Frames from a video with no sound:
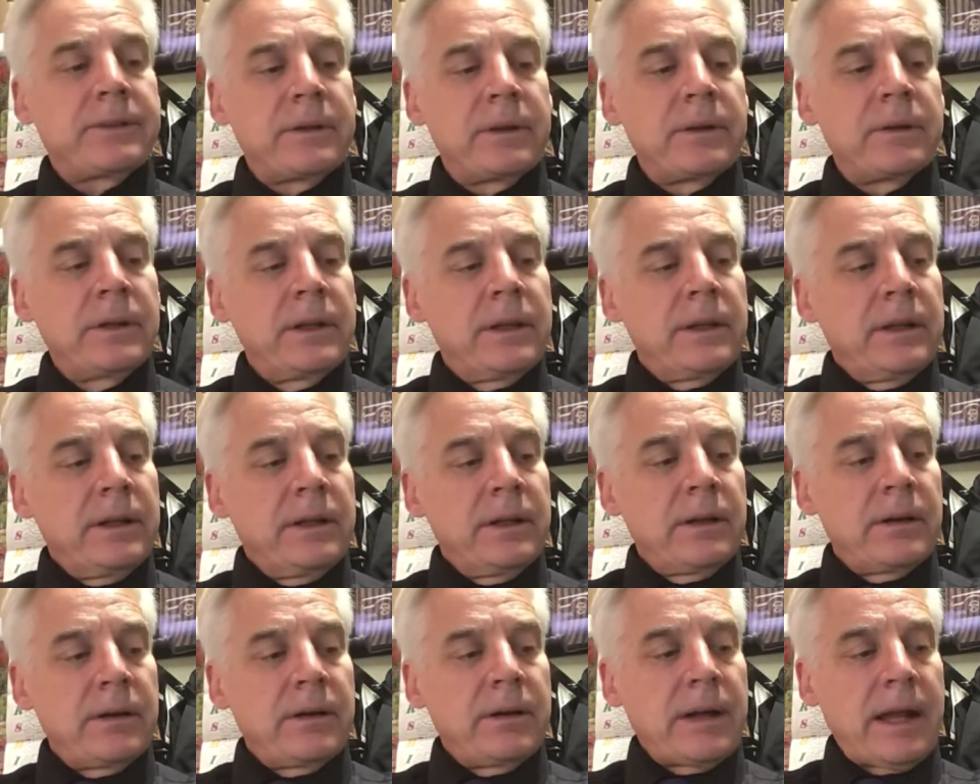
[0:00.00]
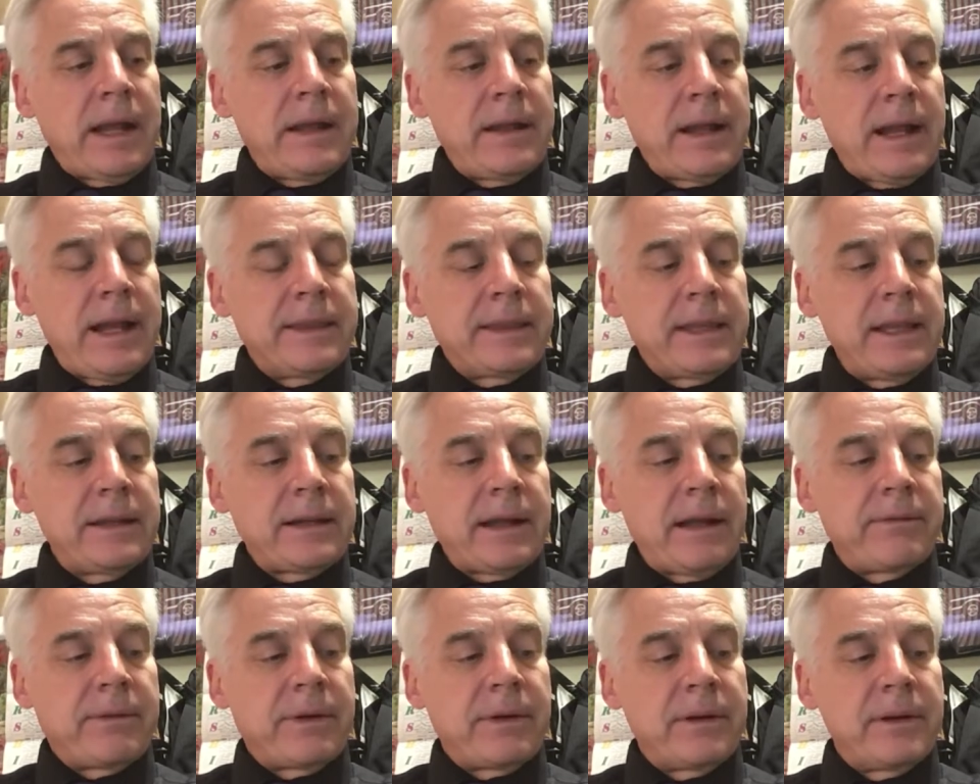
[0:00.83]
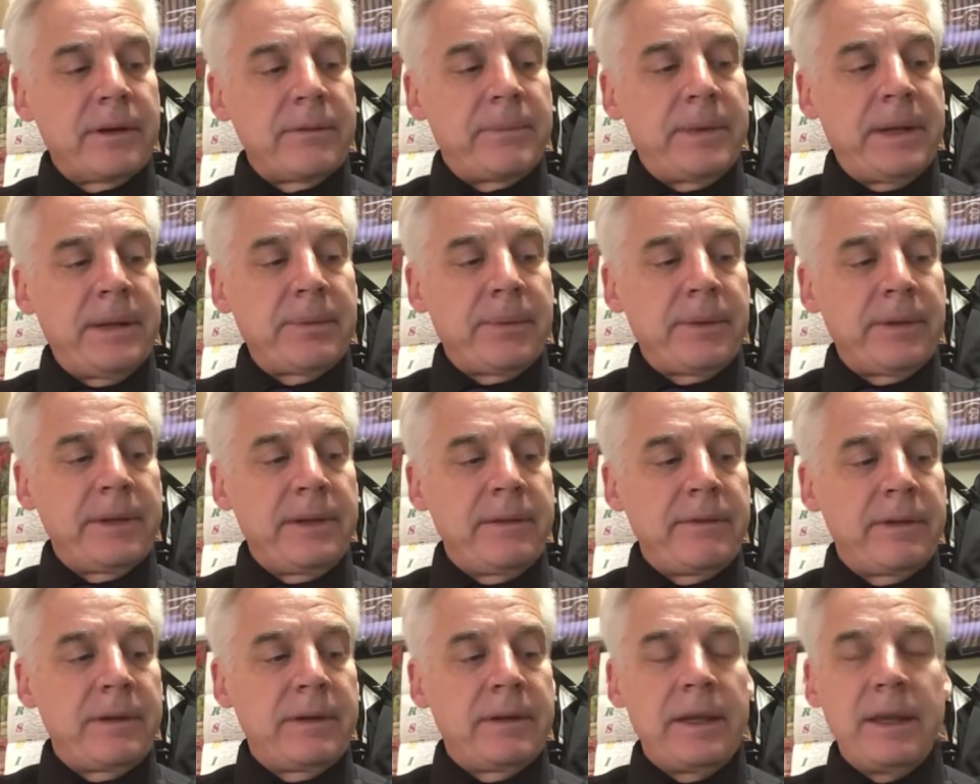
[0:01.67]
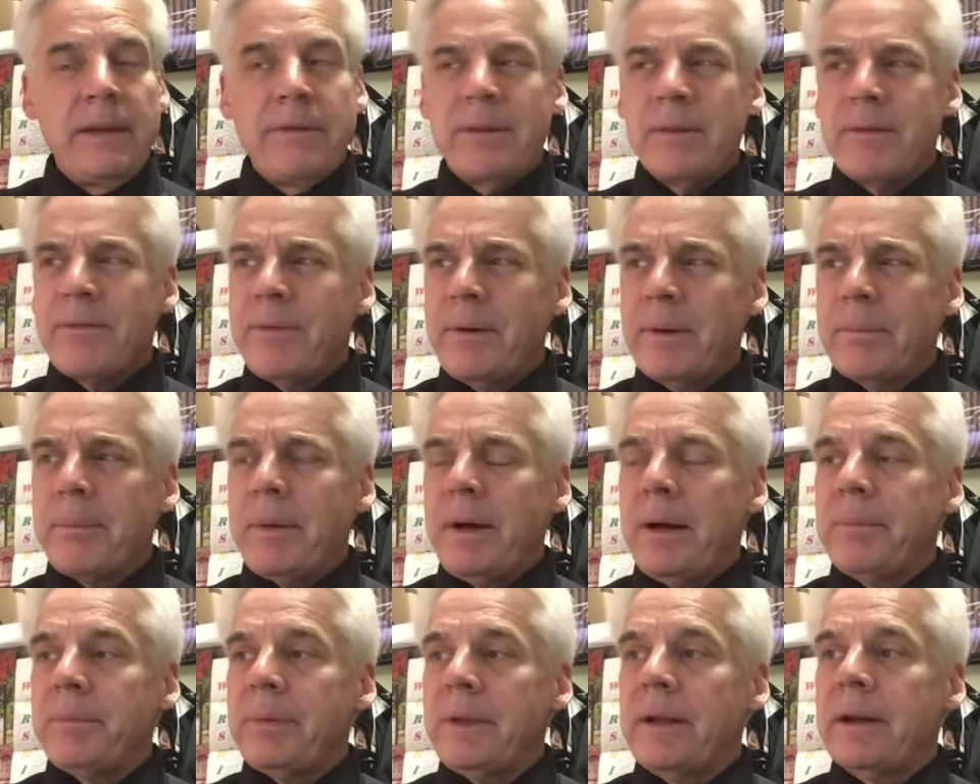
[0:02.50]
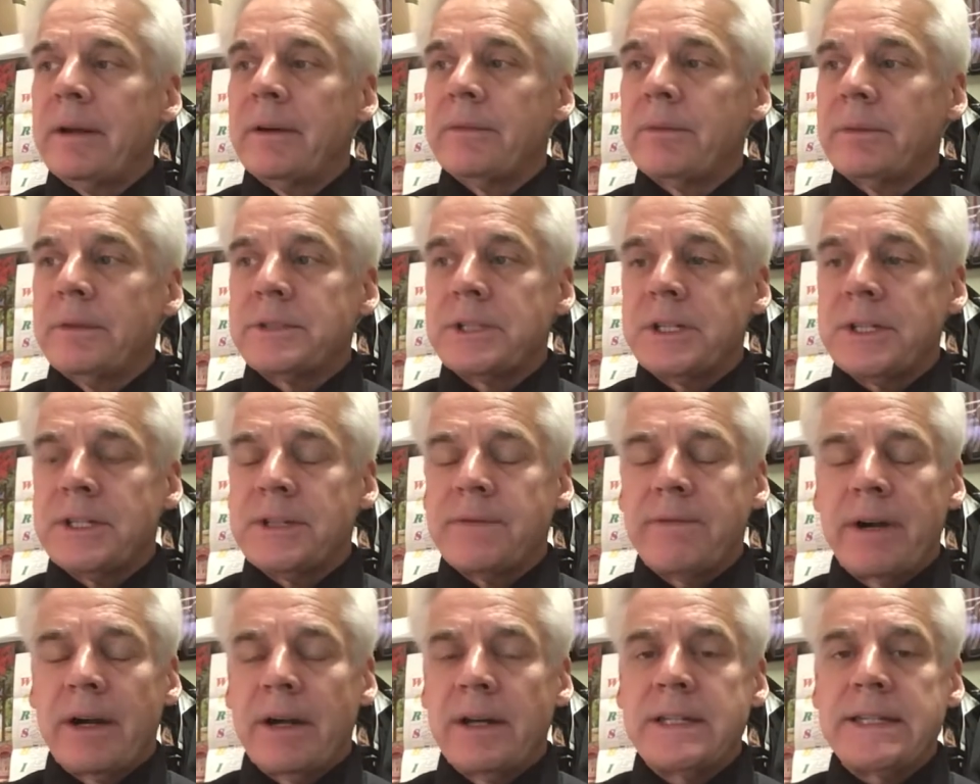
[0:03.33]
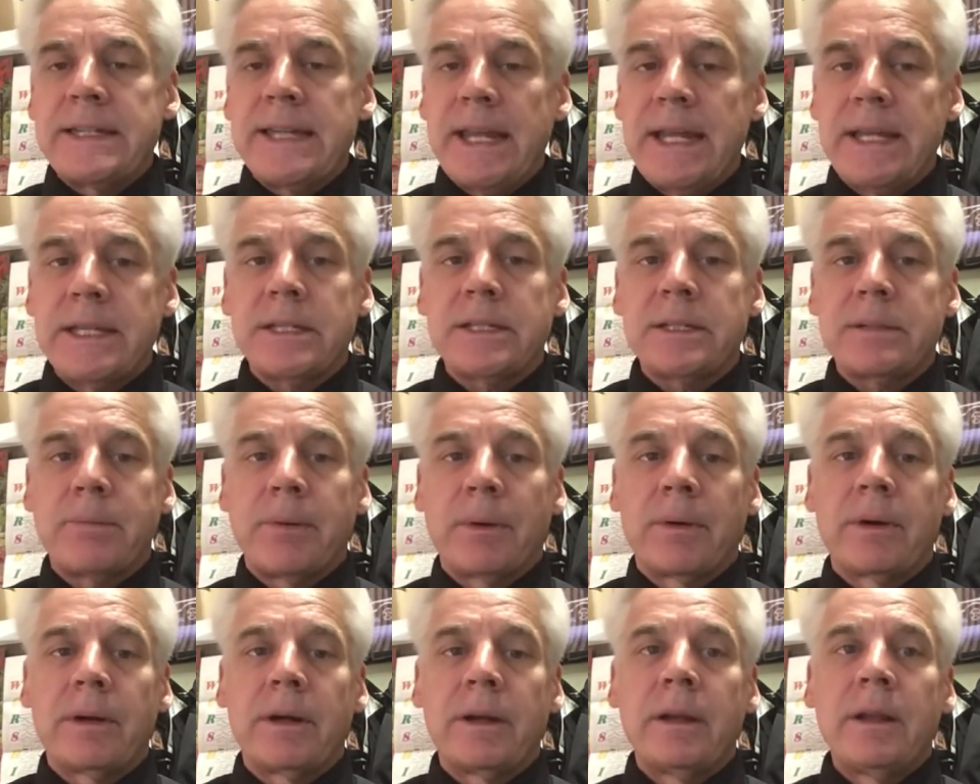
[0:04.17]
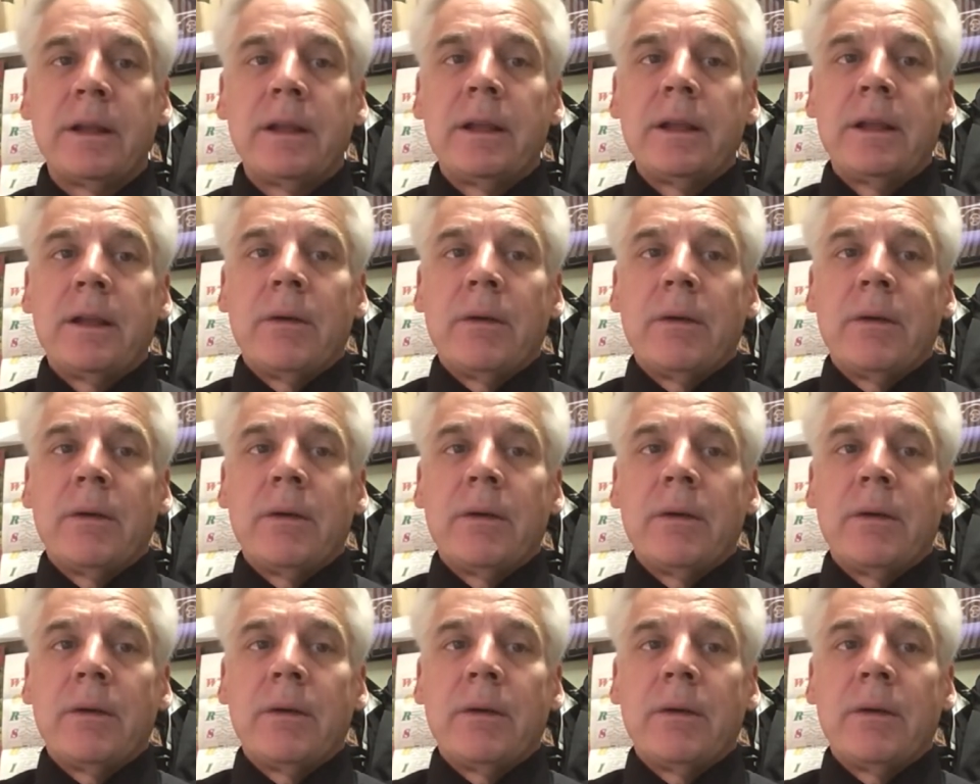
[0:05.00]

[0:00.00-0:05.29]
So I think I've heard of people, even football players, which is a very intense sport.